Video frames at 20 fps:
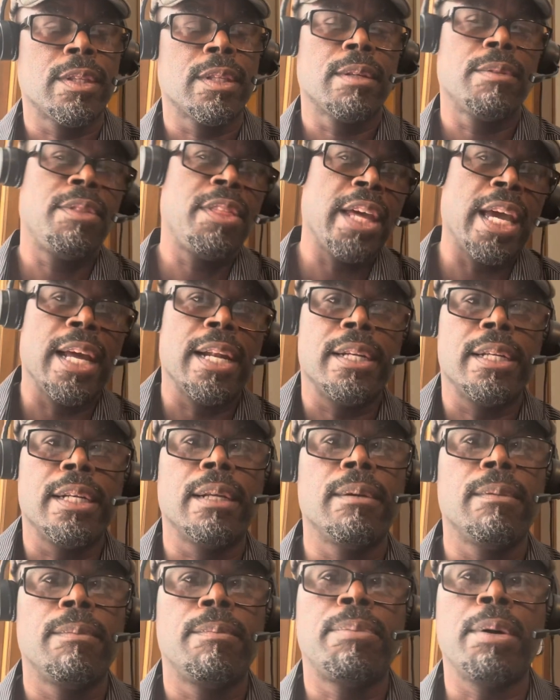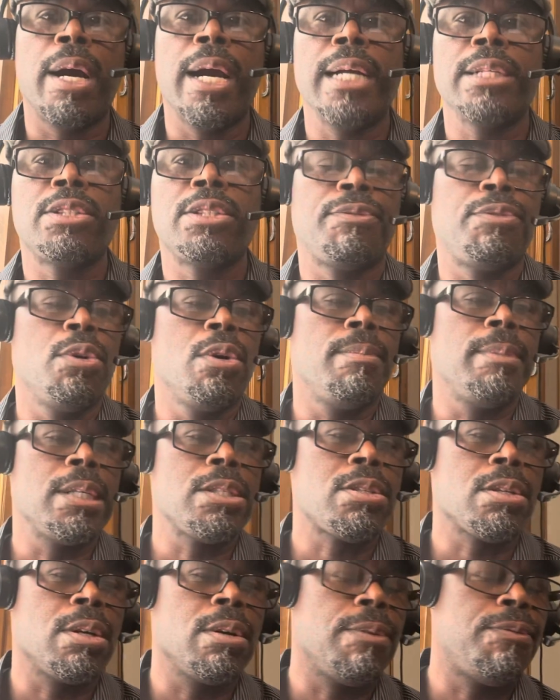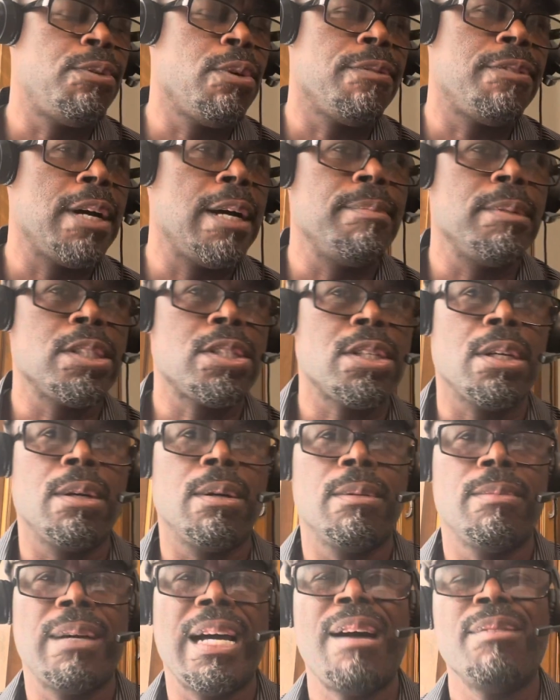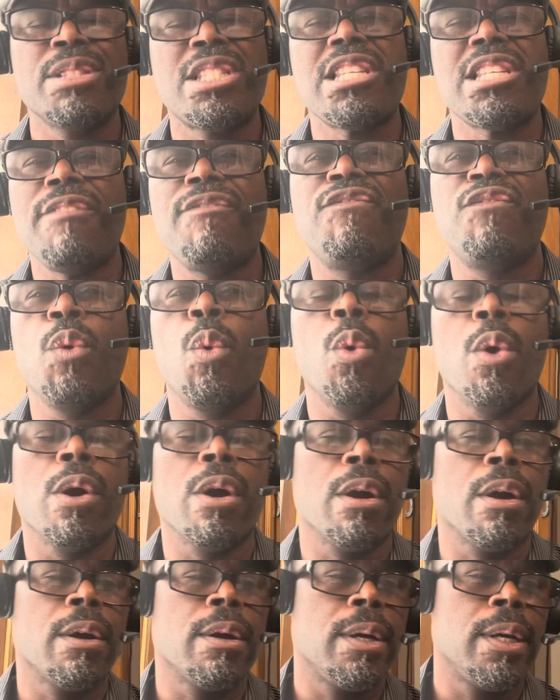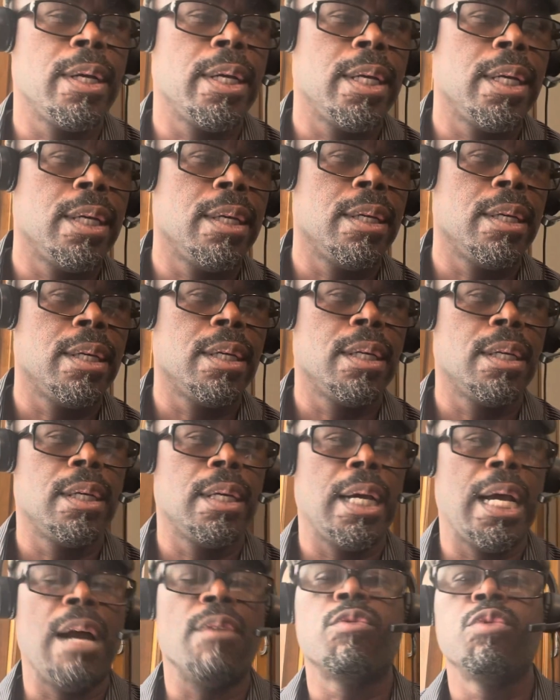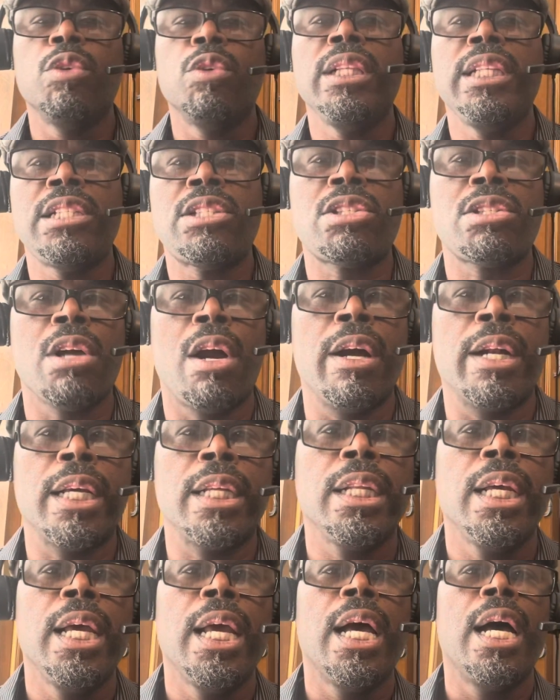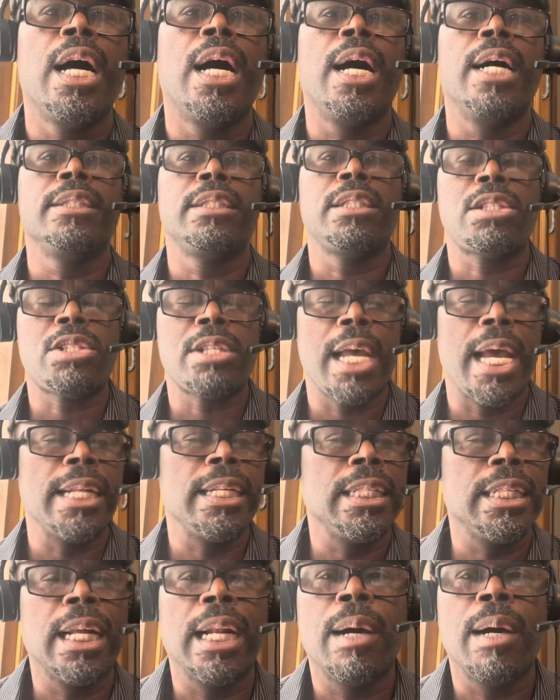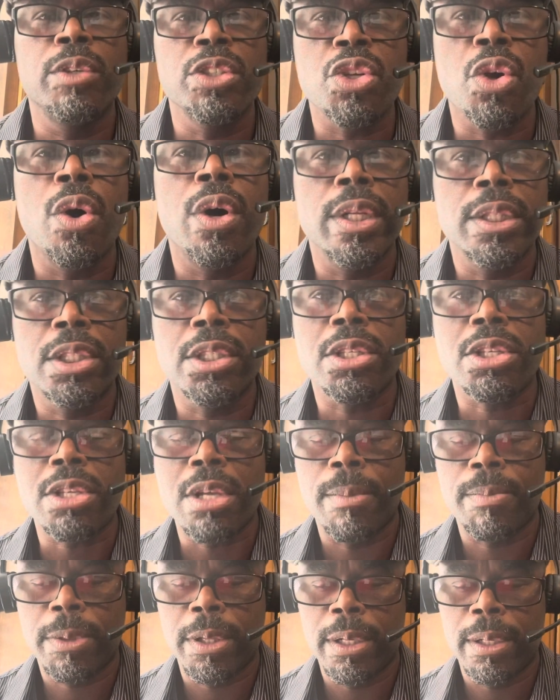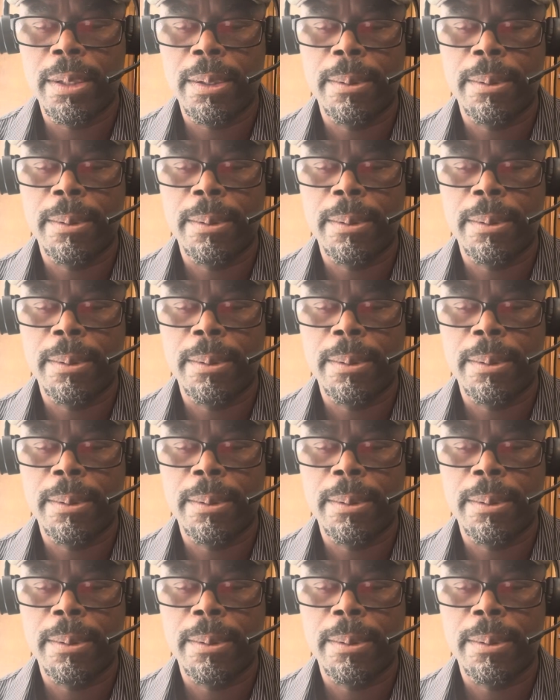then, prior to 4 months ago, 4 or 5 months ago. I would say 4. I really started understanding that I was on to something.